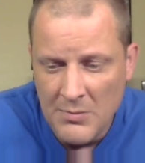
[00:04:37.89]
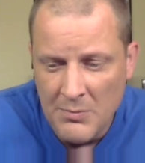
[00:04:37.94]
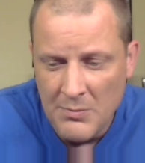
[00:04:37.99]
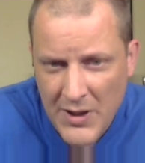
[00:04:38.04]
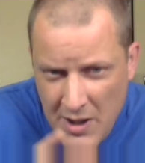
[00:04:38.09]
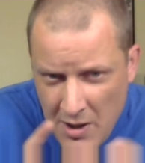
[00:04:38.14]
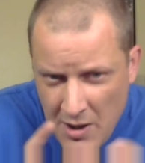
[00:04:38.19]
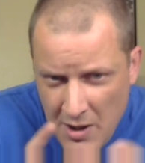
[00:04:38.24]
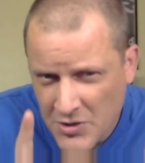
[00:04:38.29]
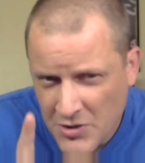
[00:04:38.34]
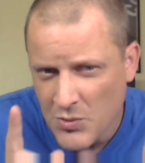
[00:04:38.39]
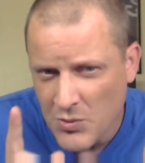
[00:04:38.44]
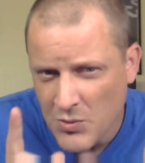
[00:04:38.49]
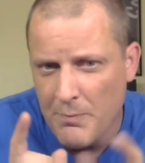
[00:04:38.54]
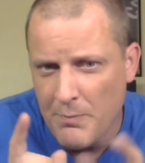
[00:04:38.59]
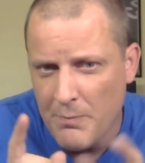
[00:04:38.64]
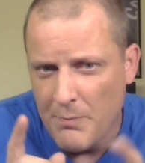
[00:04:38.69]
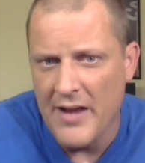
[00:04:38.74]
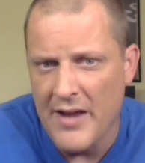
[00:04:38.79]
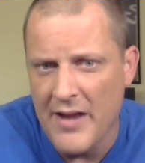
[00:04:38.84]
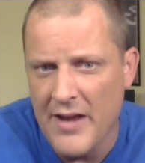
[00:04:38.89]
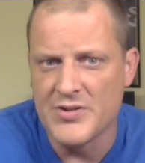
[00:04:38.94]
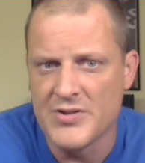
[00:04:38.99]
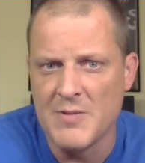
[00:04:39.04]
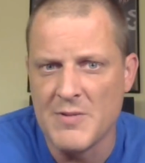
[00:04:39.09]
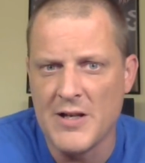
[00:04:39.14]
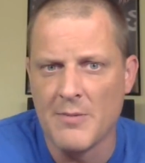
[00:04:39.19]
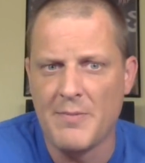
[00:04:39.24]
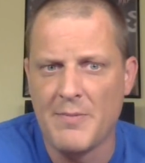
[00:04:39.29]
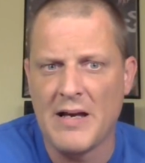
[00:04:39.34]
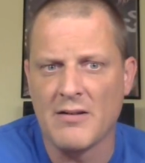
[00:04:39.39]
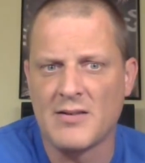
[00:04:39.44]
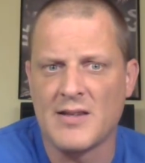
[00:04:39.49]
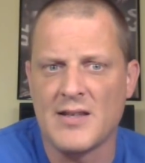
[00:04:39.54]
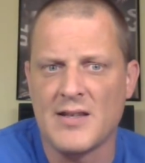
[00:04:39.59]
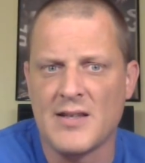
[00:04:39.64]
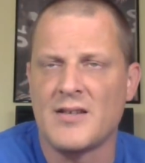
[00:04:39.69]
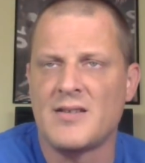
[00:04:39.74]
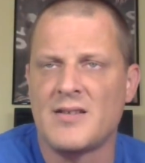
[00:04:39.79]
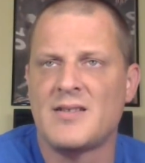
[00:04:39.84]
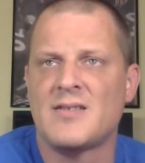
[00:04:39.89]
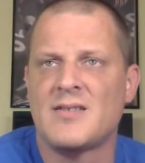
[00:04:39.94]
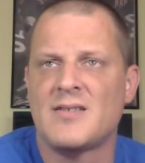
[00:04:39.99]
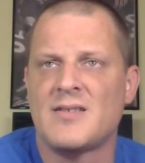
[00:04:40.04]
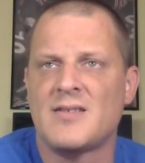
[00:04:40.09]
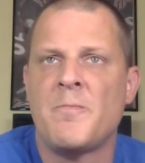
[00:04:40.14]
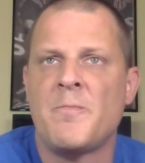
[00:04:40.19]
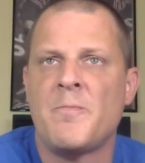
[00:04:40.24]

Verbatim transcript: But here's what bothers me about this,